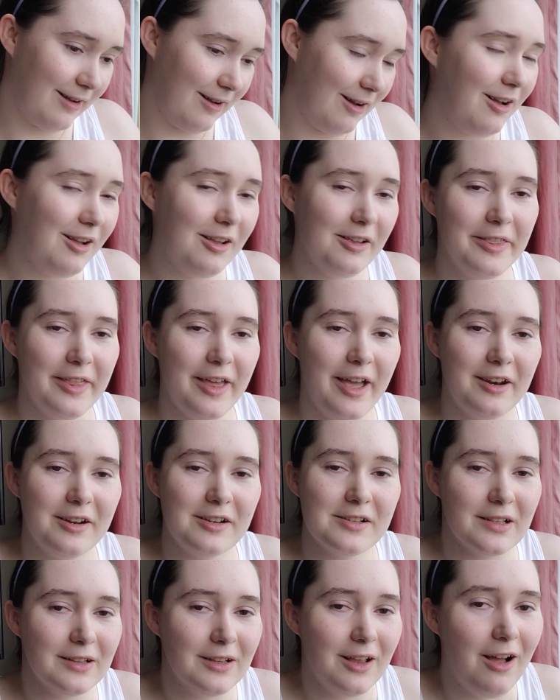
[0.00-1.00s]
all that
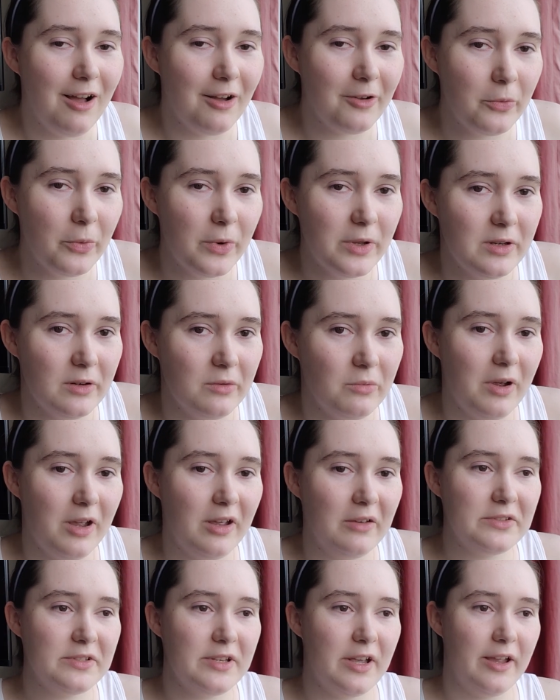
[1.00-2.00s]
is a long-winded way
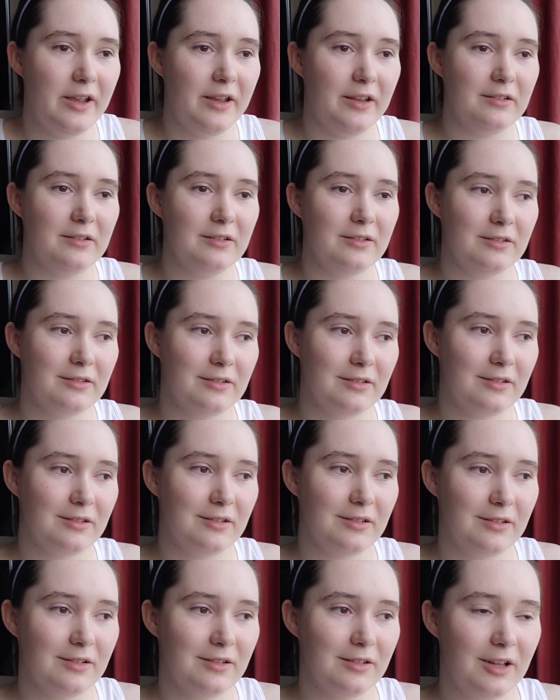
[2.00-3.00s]
of saying
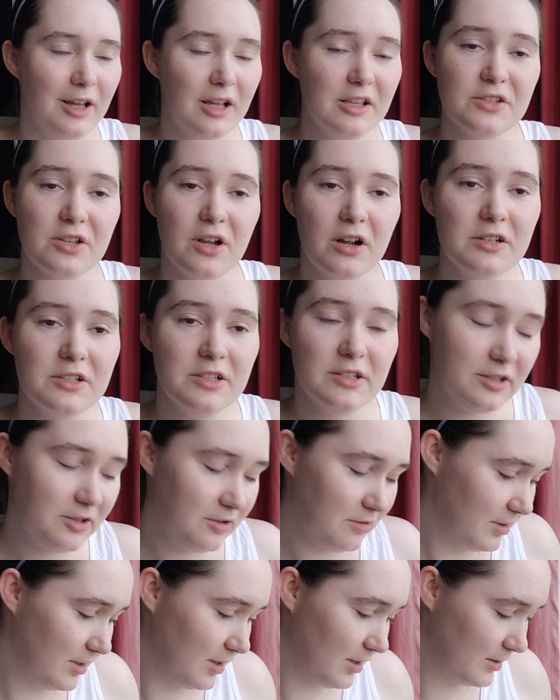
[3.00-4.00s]
it's hard to
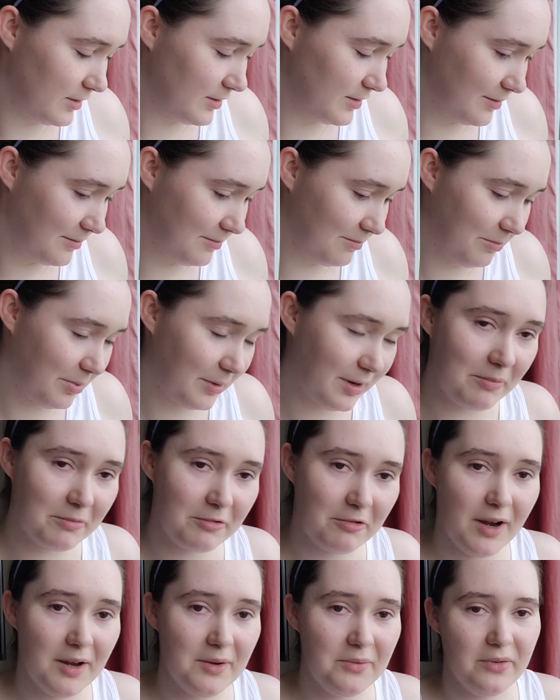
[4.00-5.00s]
do this. But I'm
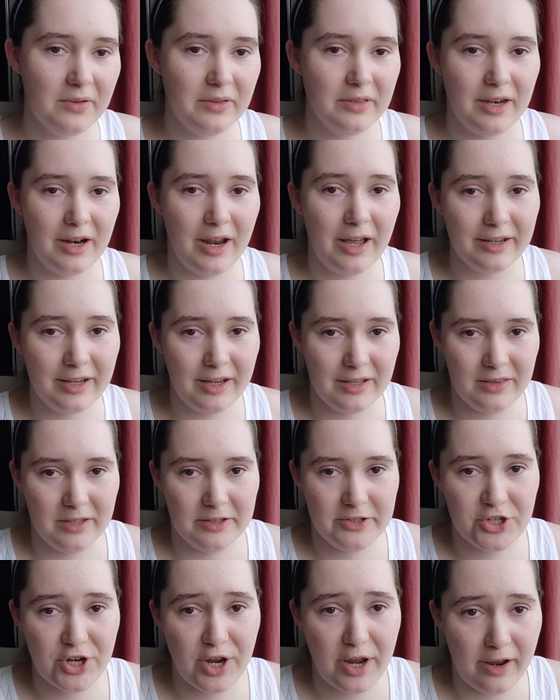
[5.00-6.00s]
grateful that I get the
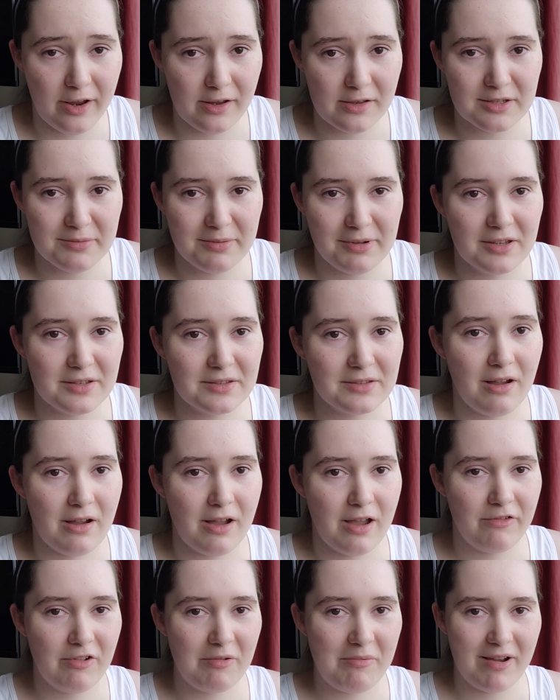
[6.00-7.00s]
chance because not
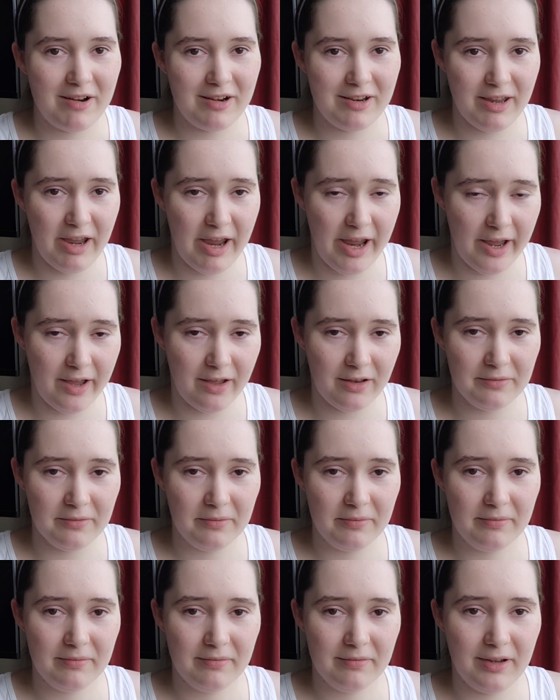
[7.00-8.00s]
everybody can.
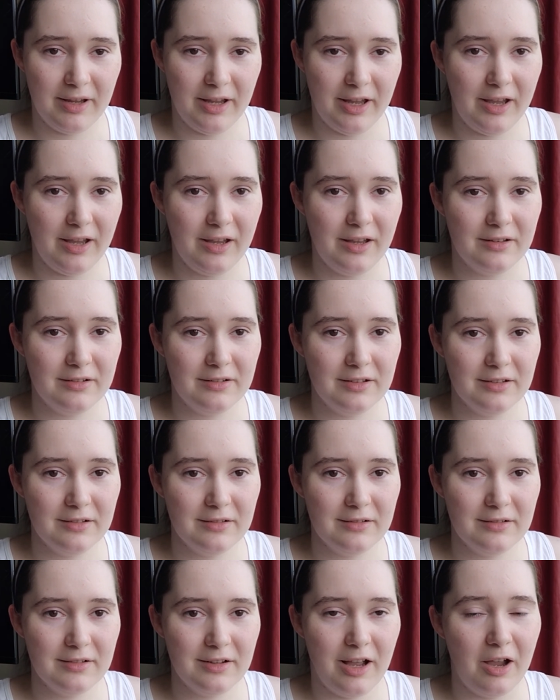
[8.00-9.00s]
And
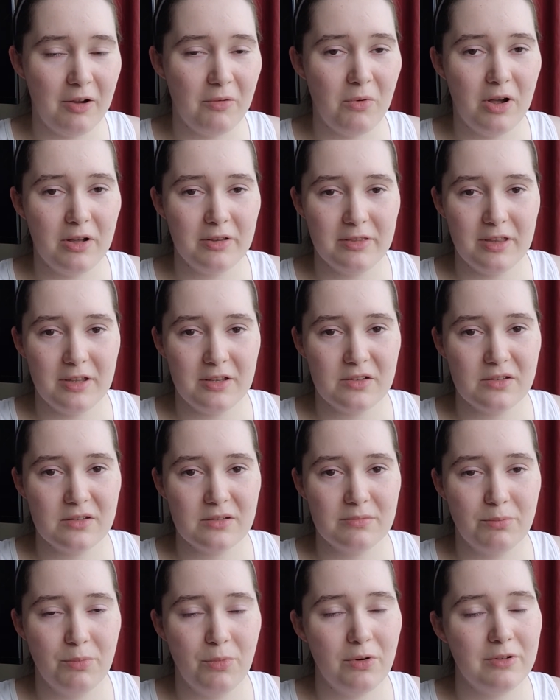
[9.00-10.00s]
I want
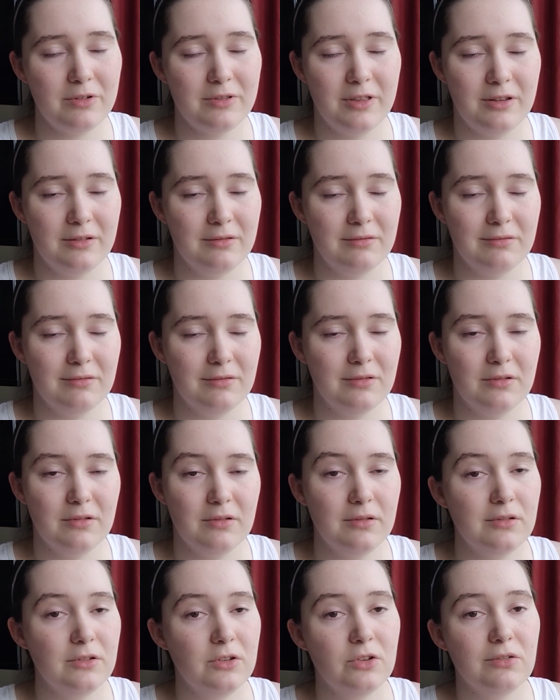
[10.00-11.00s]
this more than
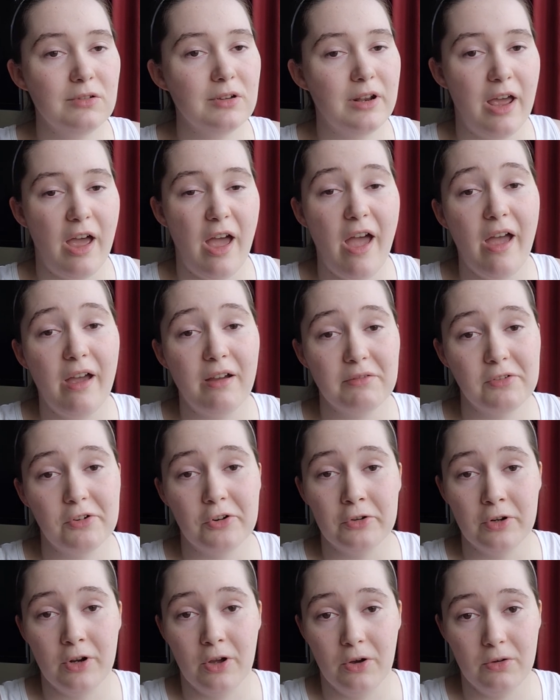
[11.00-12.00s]
you could
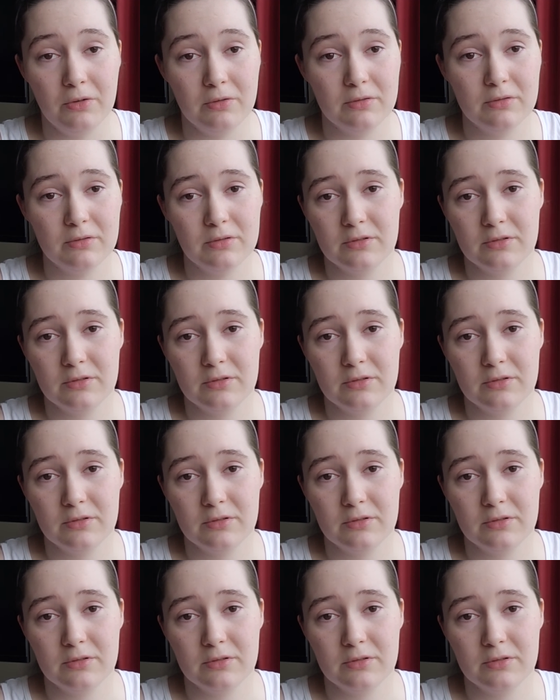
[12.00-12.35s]
ever know.